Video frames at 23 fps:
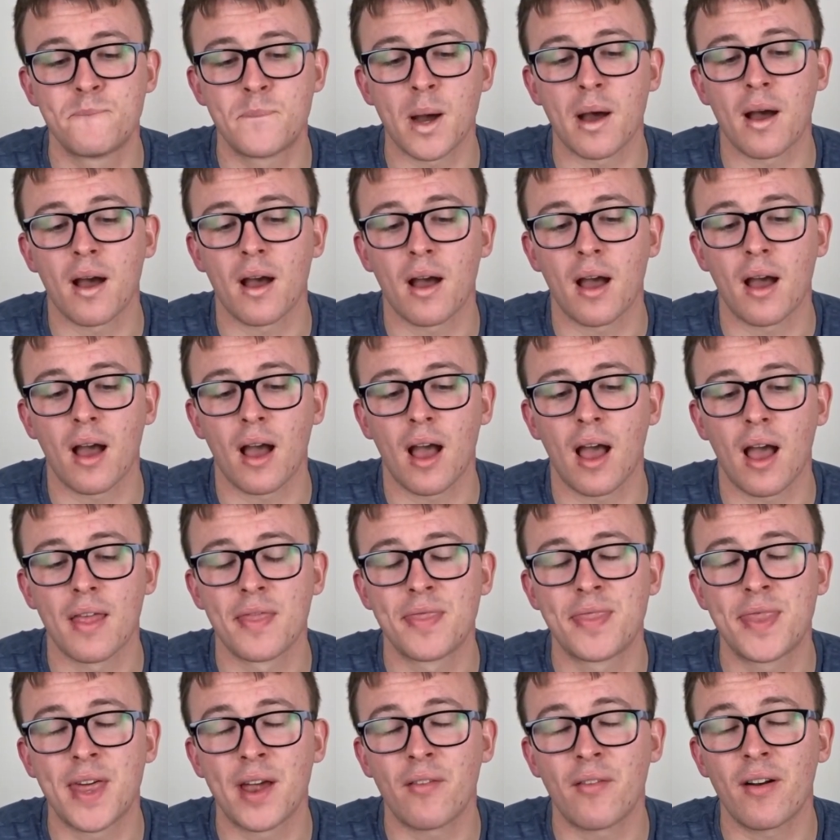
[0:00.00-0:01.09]
But
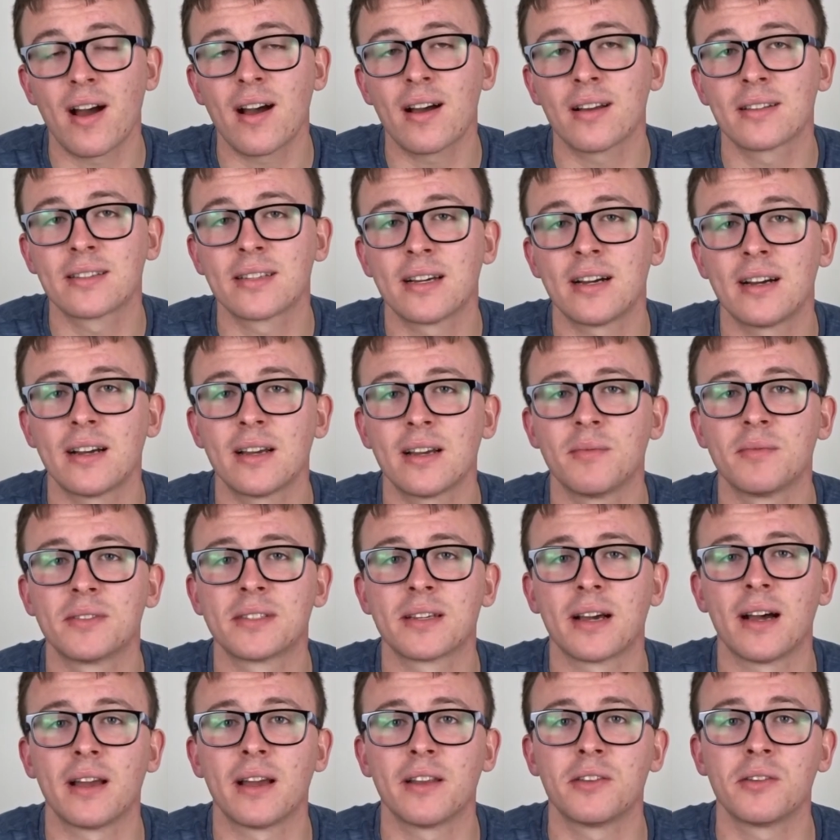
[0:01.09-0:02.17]
there are times
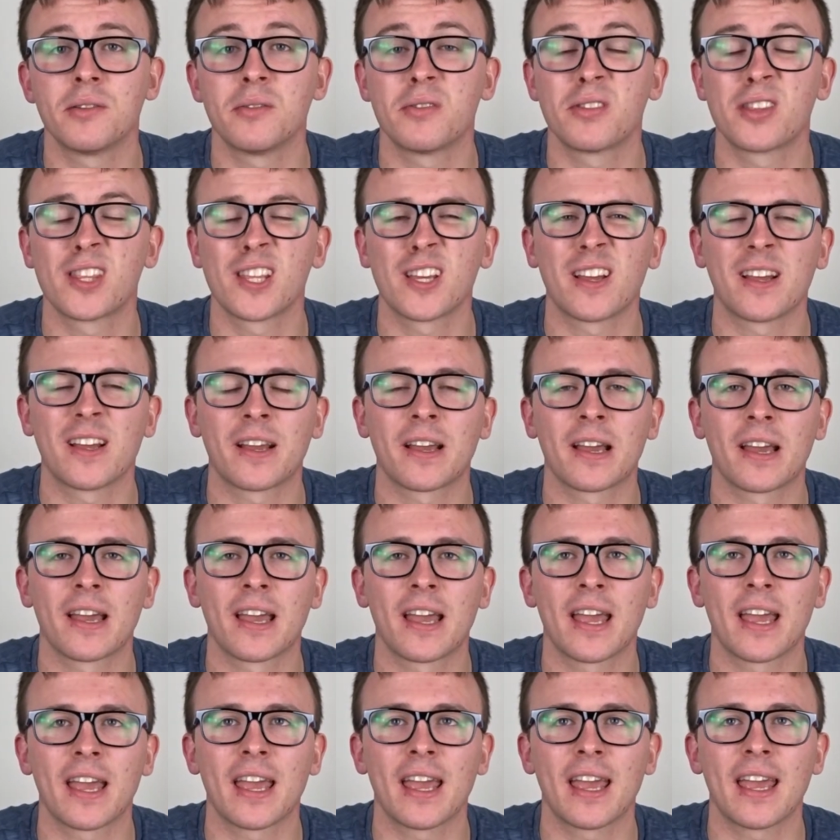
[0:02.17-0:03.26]
that I do think,
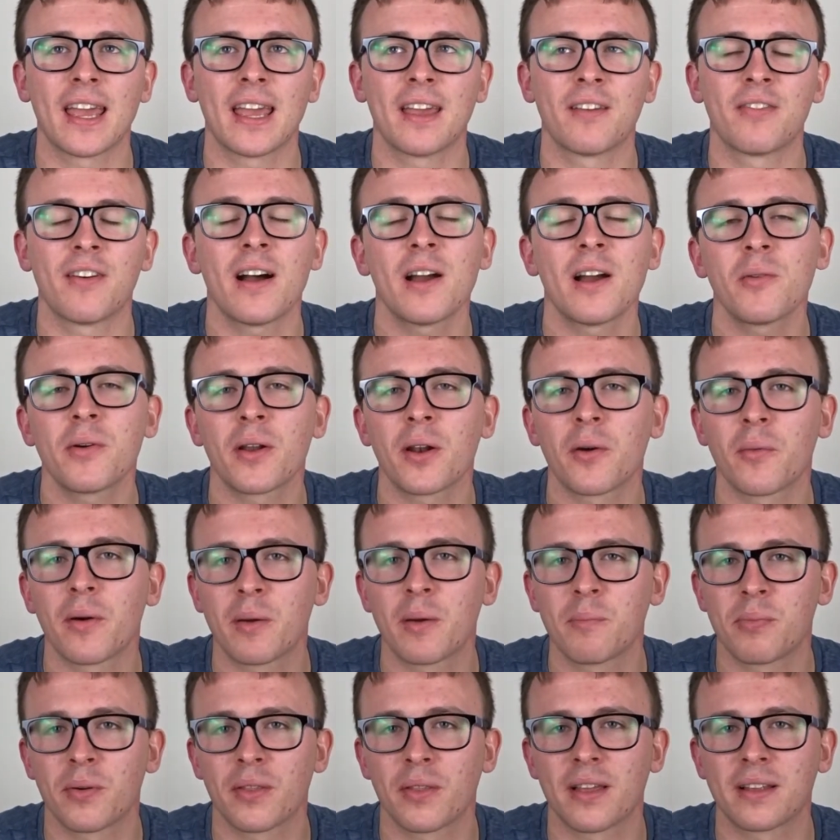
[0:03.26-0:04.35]
if I went away
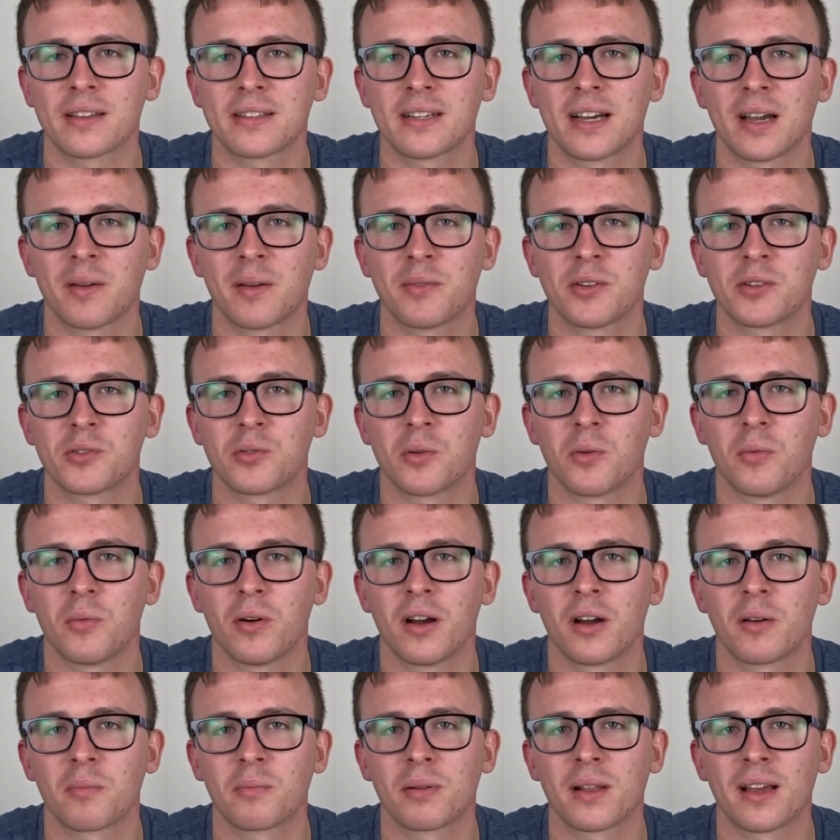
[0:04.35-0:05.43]
and put that time into a
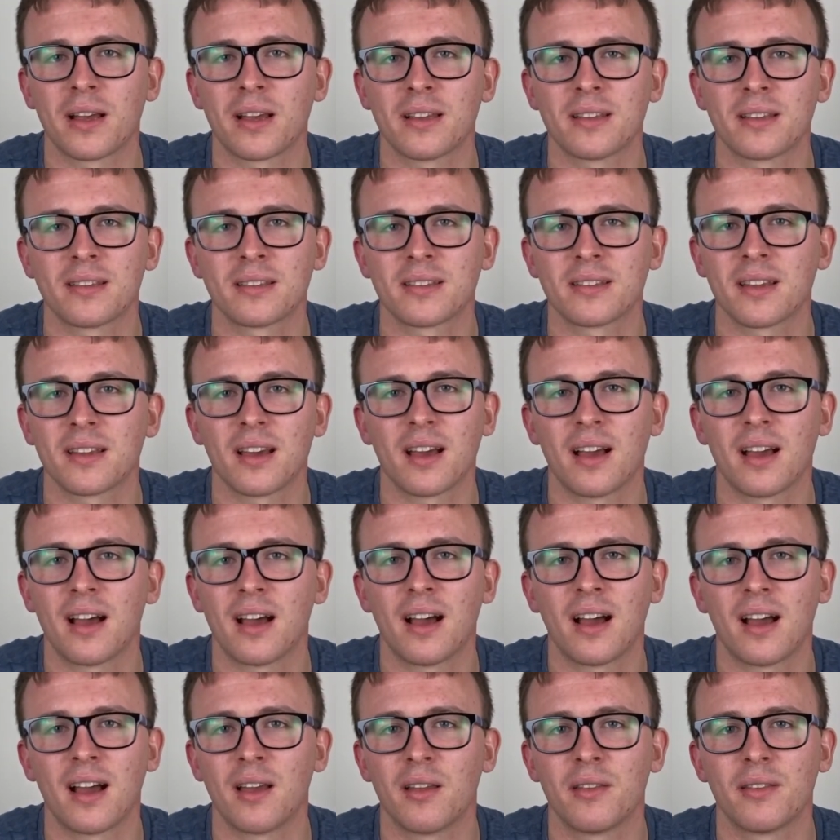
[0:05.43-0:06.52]
workplace,
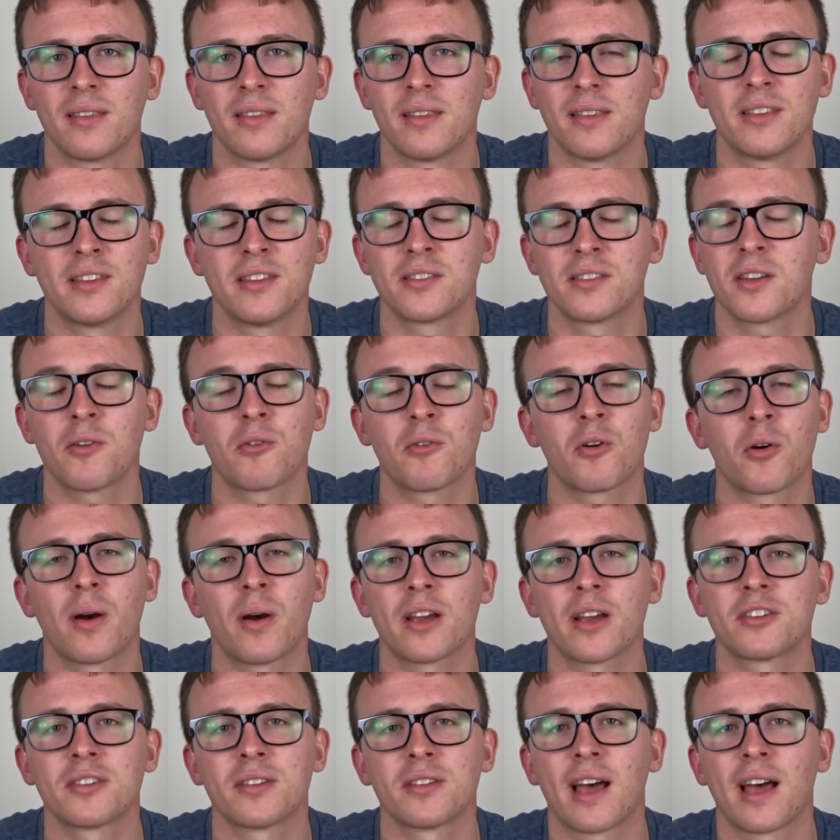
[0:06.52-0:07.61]
there's no
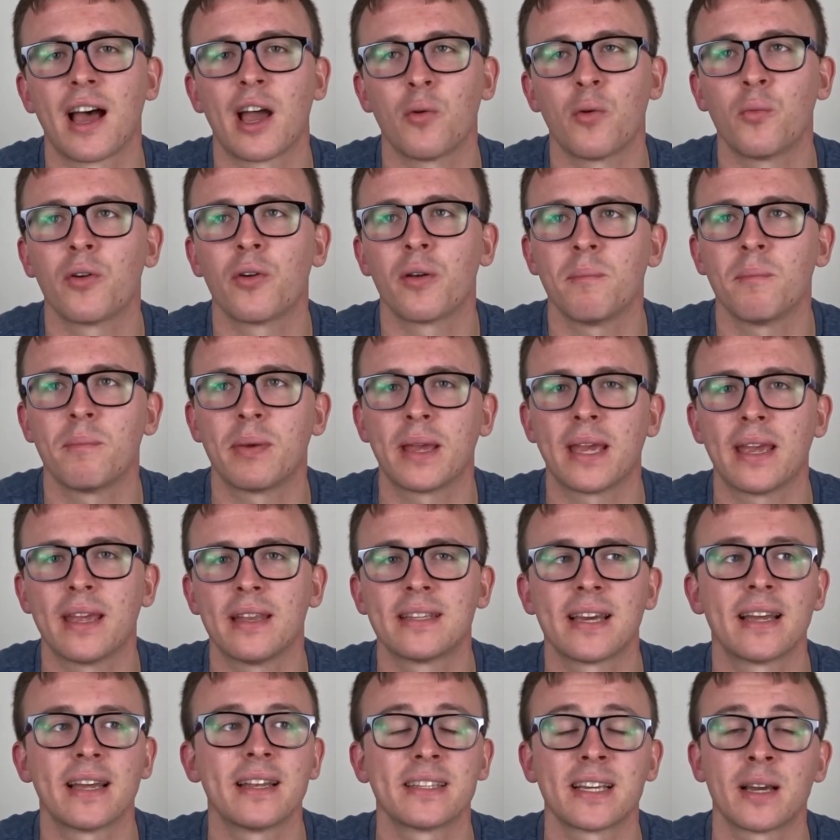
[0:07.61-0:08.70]
question that I wouldn't be
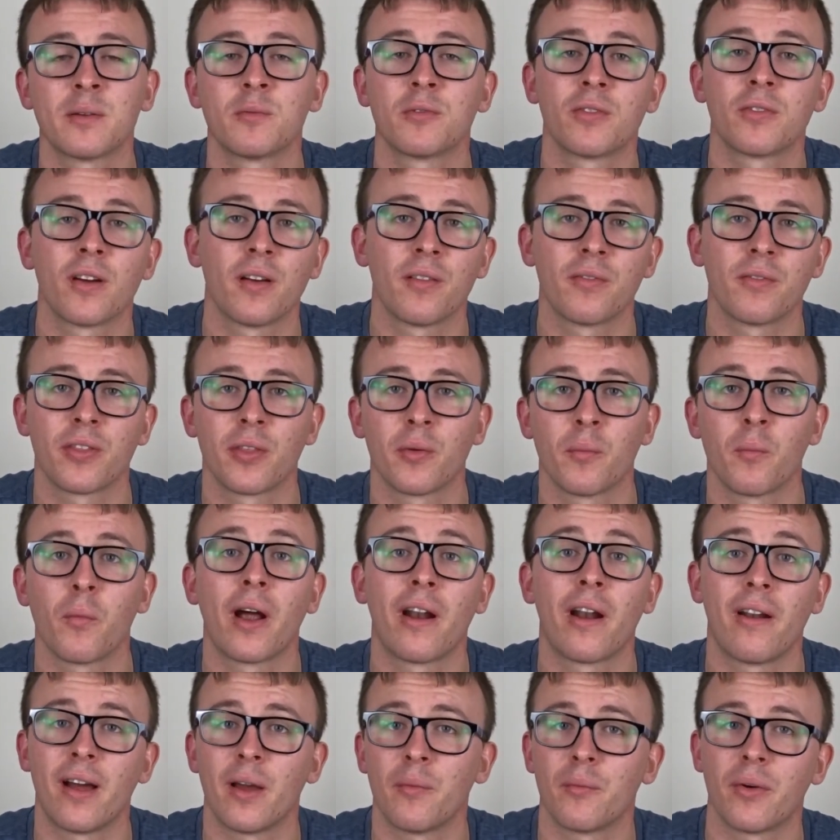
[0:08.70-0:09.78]
10 times further than where
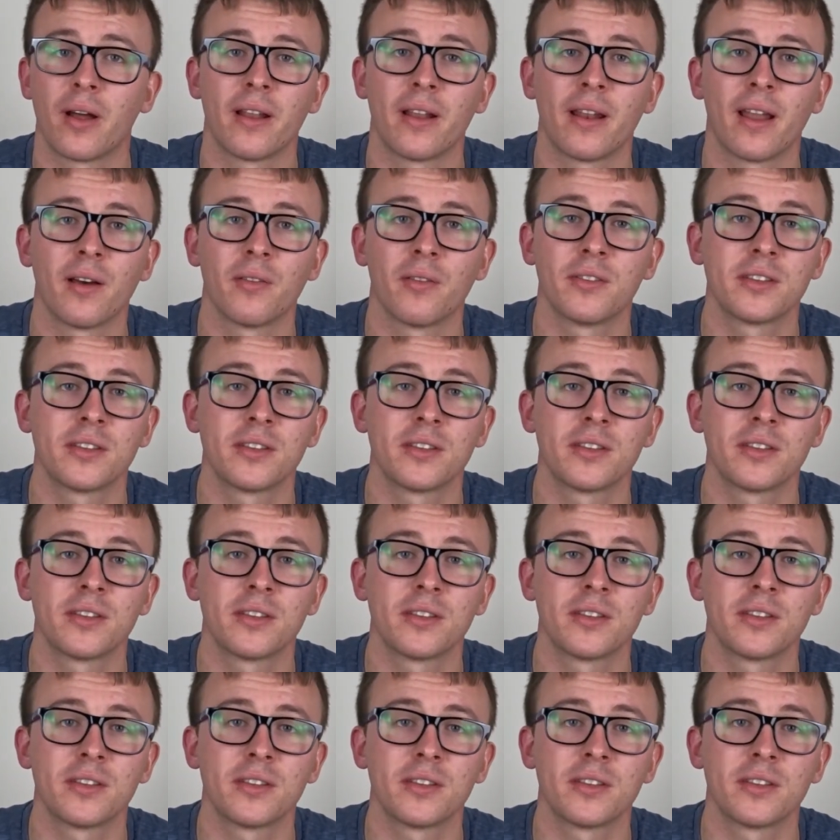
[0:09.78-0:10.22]
I am right now.